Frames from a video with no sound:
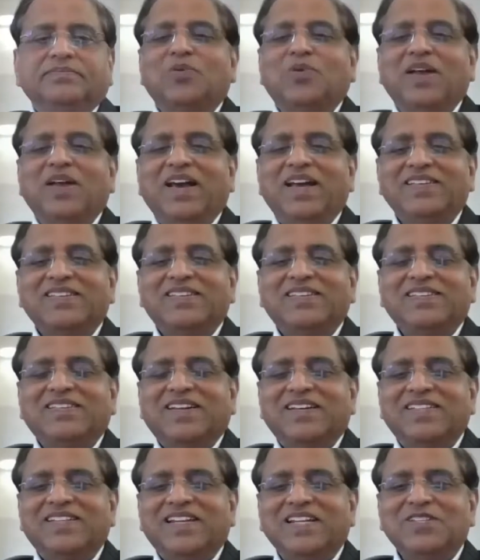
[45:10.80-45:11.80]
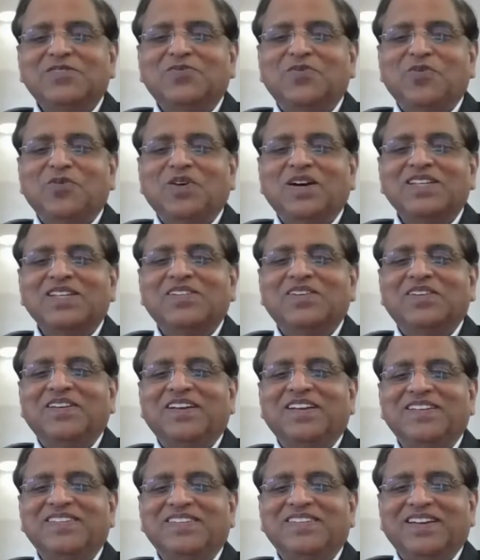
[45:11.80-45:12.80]
today's discussion is focused
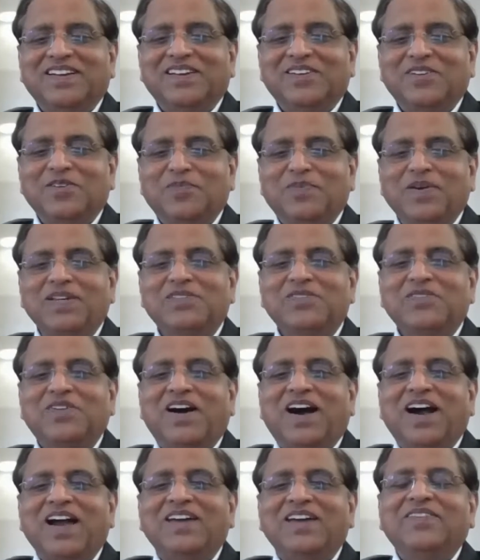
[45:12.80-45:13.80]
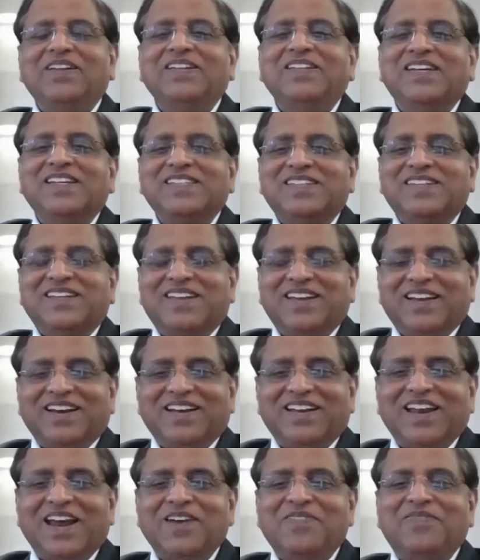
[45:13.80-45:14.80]
on digital rupee, so I will just
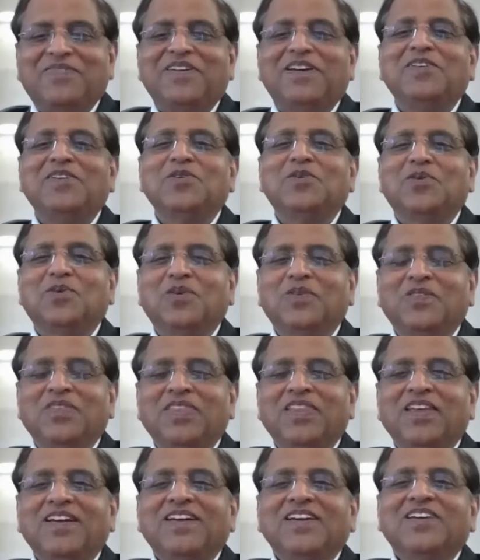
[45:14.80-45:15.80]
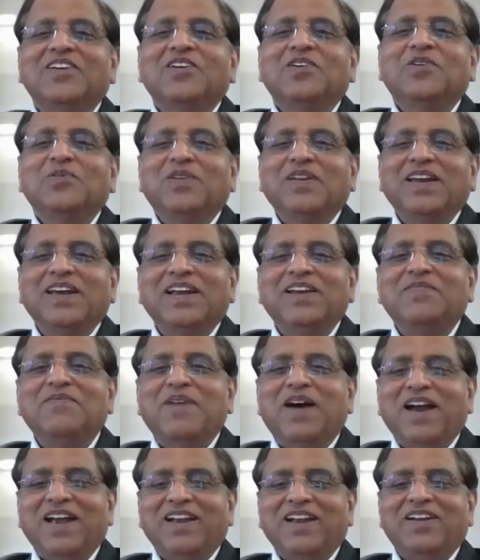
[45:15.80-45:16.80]
refer you to read
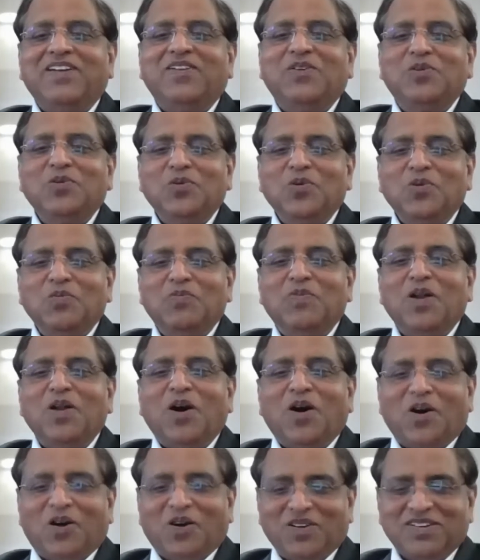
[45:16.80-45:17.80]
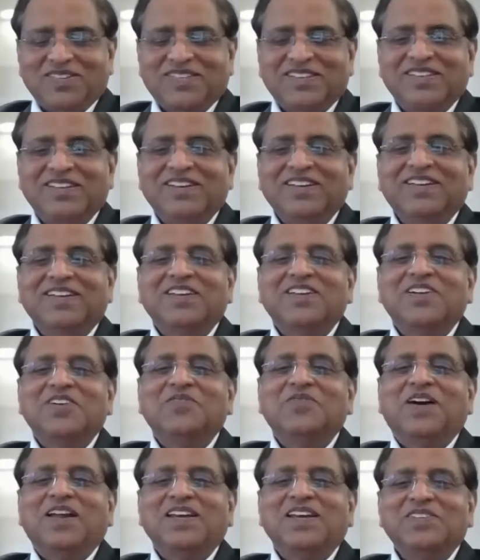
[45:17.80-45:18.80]
my two blogs.
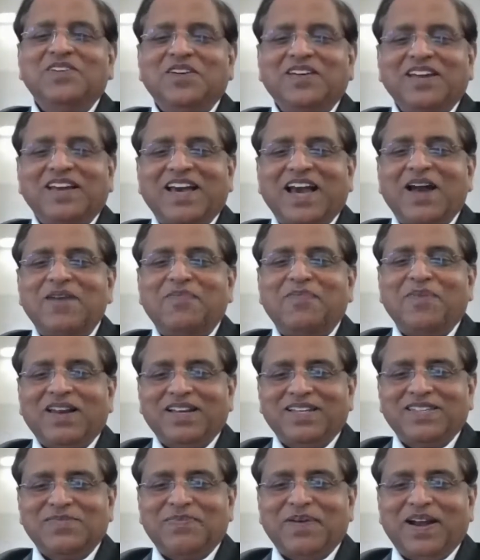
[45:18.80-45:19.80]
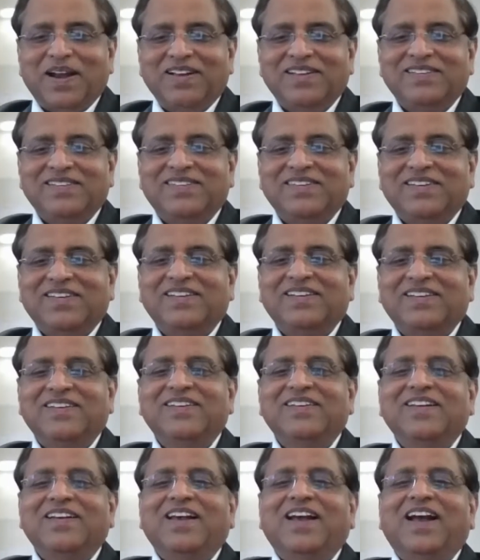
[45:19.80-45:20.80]
One is on capital expenditure
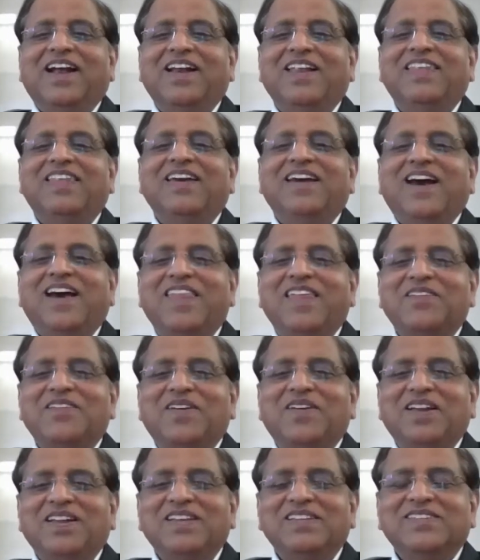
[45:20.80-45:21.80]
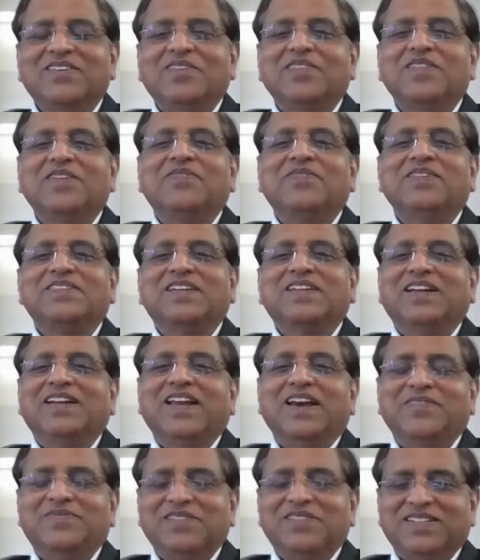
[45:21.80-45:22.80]
and the other one is on the fiscal
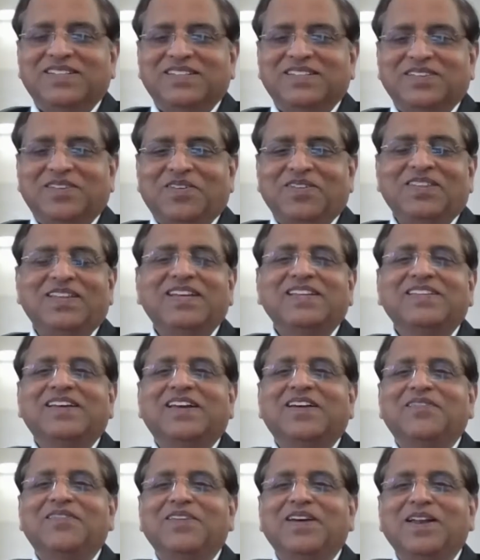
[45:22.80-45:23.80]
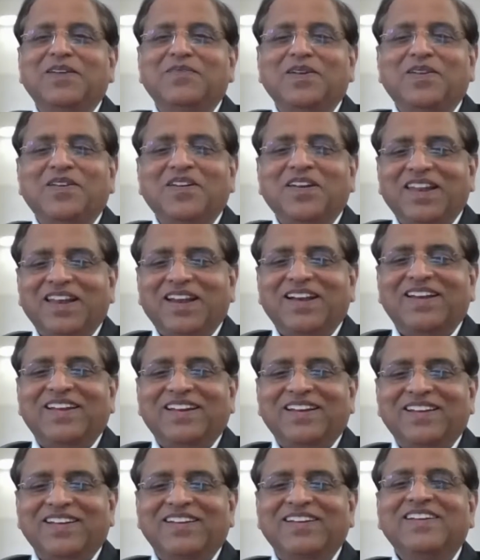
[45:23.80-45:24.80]
deficits and all. These are available on
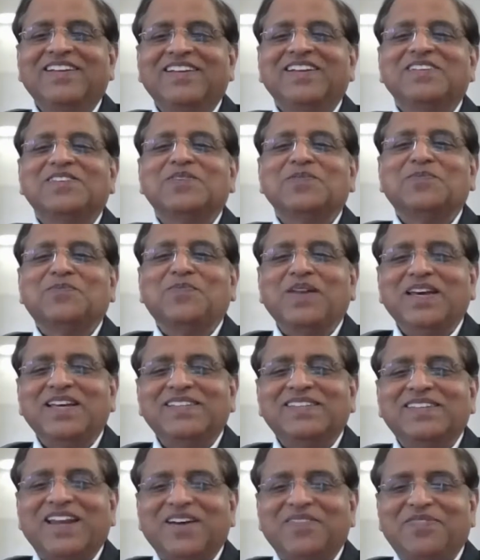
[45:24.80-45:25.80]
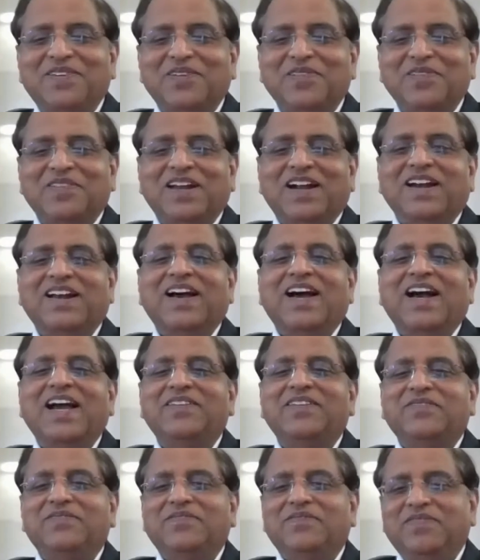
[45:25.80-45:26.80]
LinkedIn. So please refer to that. I
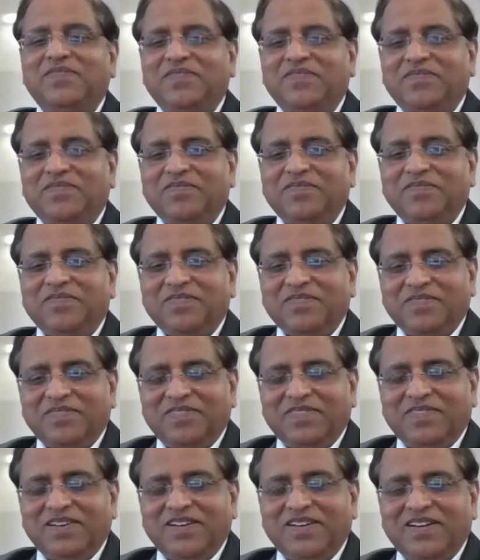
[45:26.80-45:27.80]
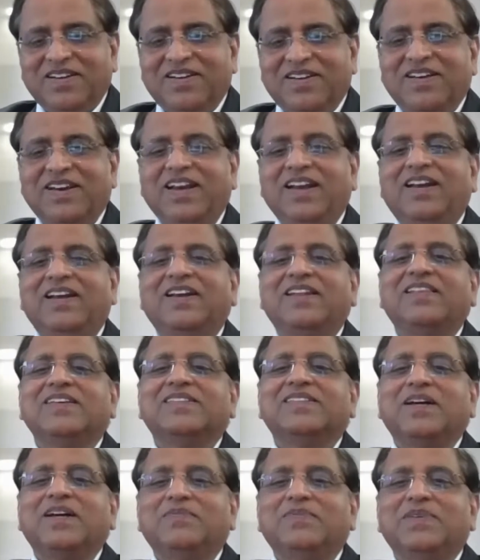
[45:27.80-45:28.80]
have treated the
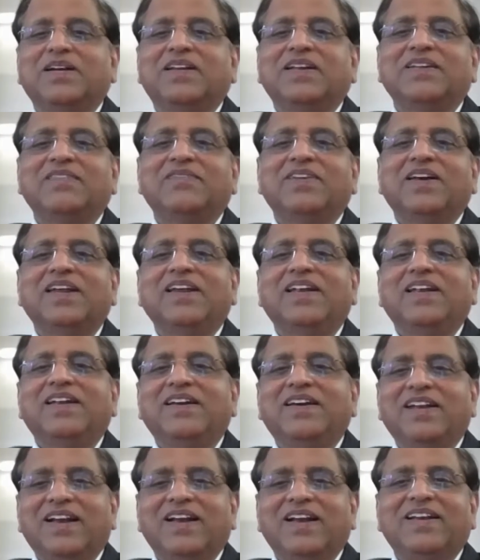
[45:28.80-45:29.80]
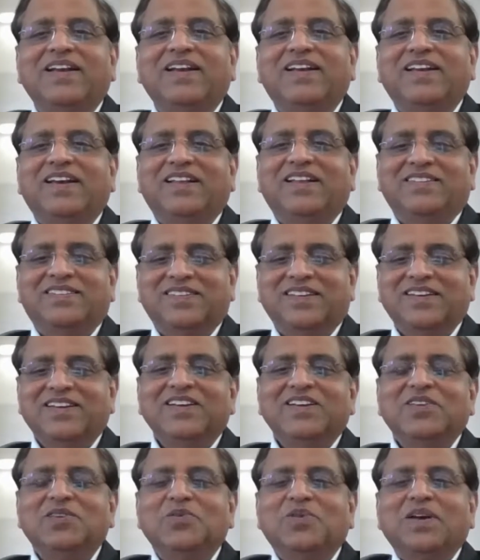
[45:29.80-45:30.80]
subject in very great details.
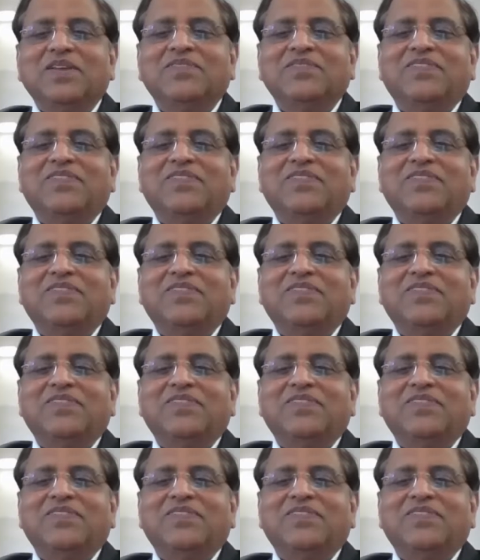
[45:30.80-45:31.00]
You can